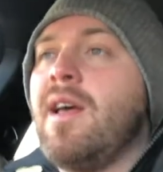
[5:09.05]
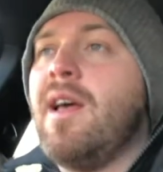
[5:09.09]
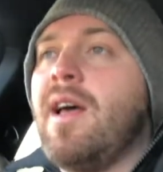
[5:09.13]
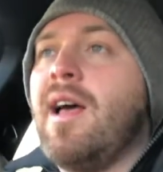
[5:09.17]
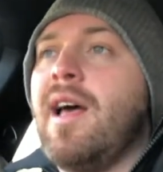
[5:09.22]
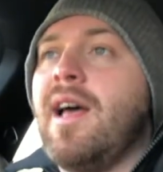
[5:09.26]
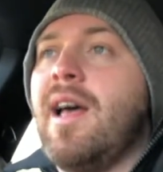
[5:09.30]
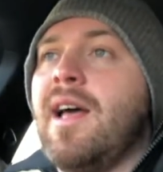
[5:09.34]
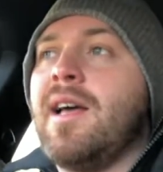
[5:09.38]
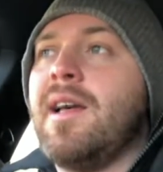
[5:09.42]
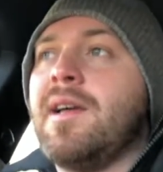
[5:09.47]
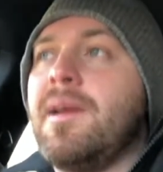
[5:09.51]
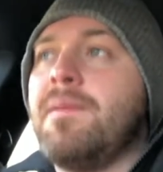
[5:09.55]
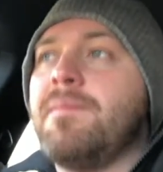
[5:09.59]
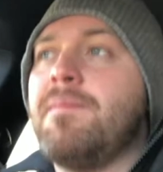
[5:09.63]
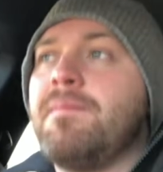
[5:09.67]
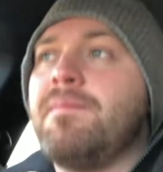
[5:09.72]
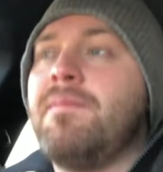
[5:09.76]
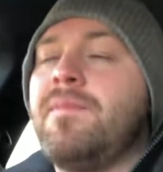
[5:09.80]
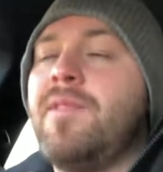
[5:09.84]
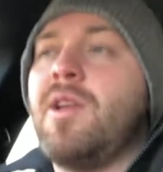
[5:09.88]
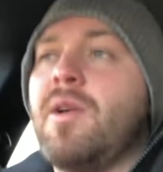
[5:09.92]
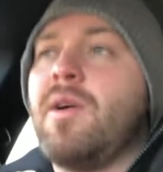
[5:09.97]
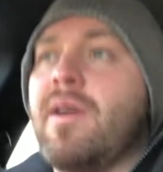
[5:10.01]
I
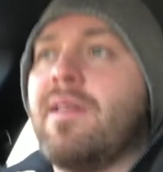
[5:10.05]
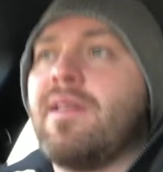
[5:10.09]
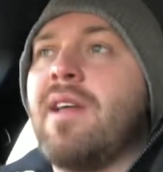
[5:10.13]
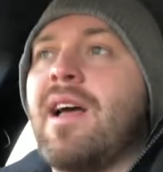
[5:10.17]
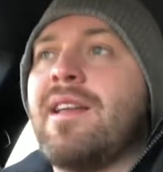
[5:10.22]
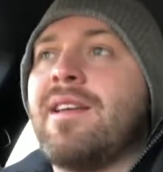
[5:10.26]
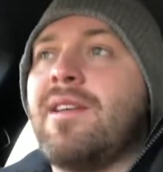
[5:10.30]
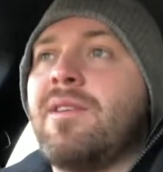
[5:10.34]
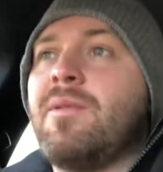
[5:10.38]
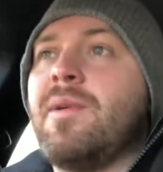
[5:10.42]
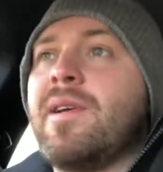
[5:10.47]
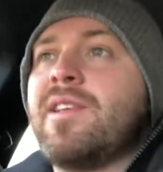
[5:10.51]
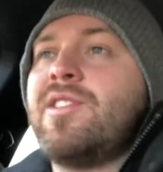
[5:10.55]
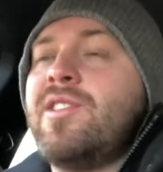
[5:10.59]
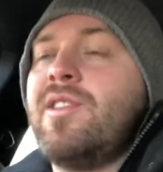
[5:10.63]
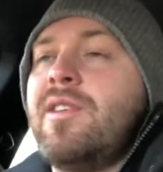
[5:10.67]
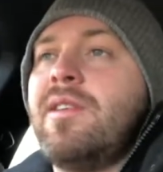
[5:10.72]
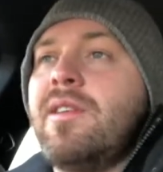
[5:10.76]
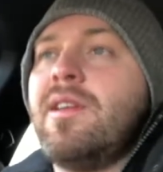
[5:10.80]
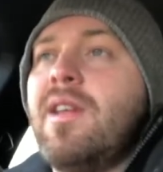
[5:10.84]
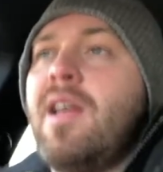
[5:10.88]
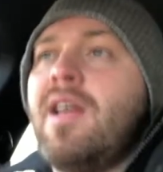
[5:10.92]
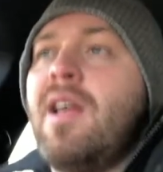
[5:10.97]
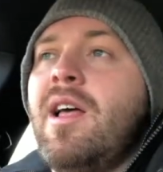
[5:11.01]
had a
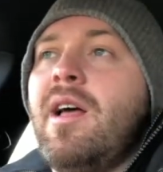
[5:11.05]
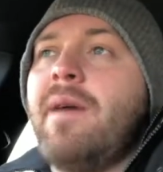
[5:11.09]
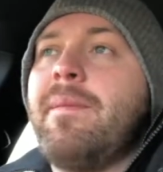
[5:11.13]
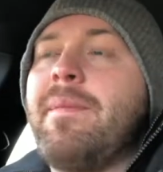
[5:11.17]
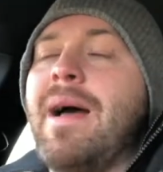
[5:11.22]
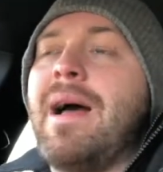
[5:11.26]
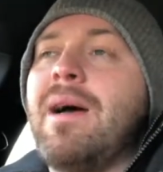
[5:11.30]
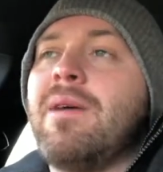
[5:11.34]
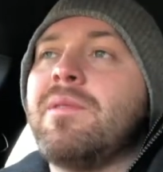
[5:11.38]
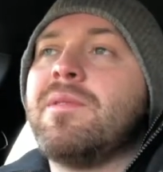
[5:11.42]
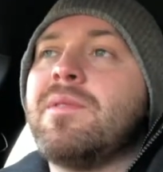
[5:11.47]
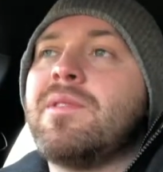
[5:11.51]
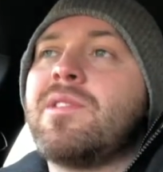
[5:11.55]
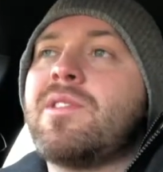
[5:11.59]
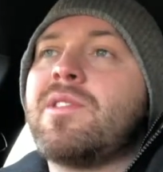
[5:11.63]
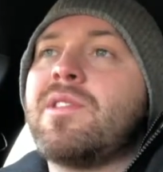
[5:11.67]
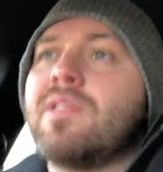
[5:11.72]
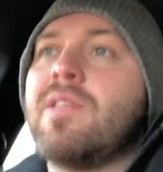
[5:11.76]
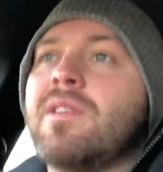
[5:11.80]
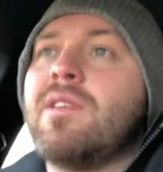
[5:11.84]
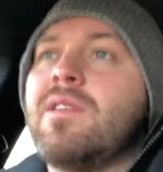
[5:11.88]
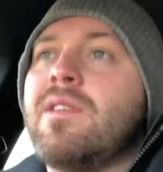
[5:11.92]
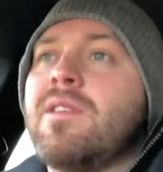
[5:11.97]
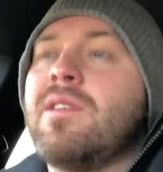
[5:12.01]
question about
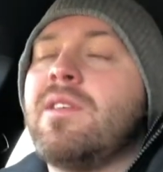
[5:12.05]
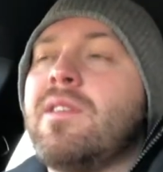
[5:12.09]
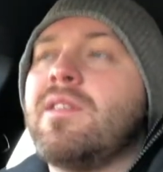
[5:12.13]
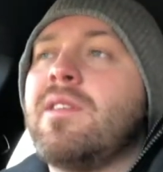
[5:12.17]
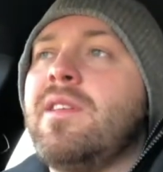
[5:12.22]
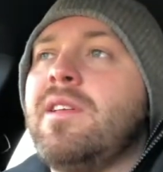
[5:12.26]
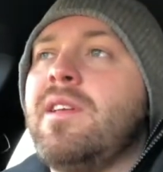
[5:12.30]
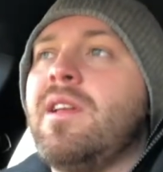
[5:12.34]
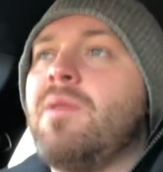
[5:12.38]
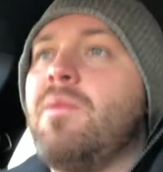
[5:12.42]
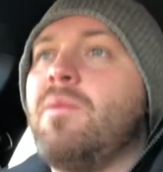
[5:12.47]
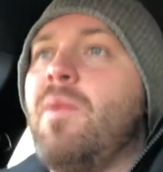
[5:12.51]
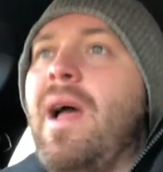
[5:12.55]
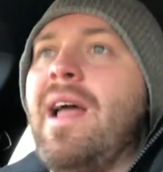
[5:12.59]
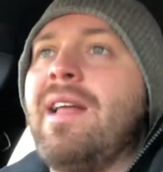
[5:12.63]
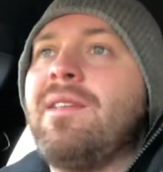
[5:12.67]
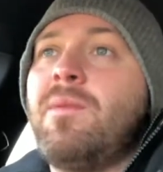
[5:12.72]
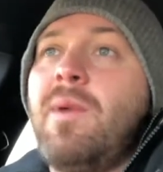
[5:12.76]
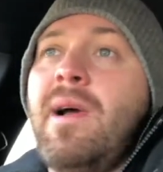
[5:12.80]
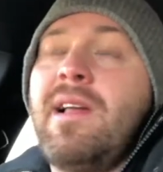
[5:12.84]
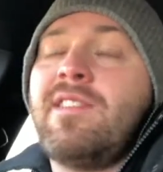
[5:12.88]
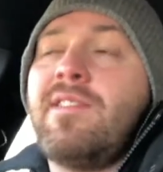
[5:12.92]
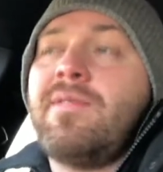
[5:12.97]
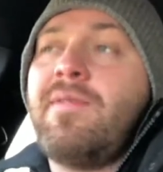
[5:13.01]

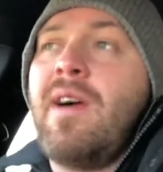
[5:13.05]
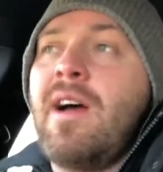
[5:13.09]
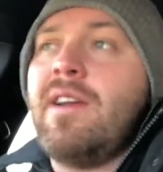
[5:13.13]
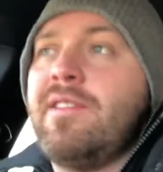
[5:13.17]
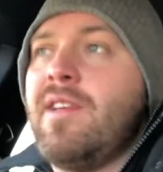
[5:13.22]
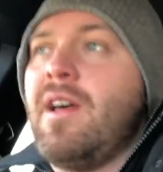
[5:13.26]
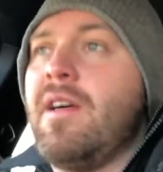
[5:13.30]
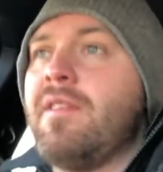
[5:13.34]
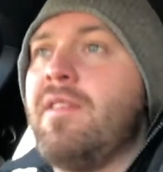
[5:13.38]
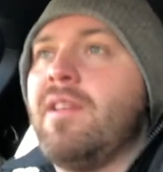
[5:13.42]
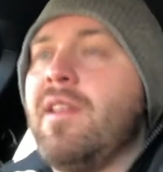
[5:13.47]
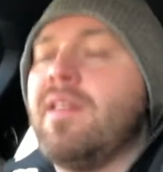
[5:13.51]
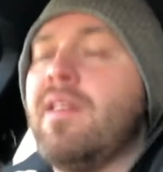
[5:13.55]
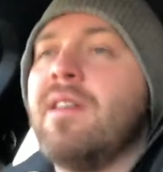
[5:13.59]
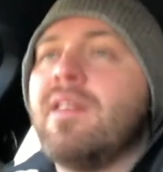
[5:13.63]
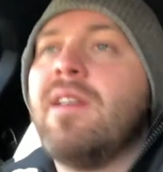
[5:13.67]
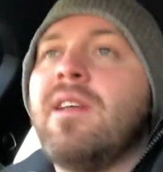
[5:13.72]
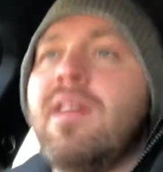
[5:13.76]
where to find other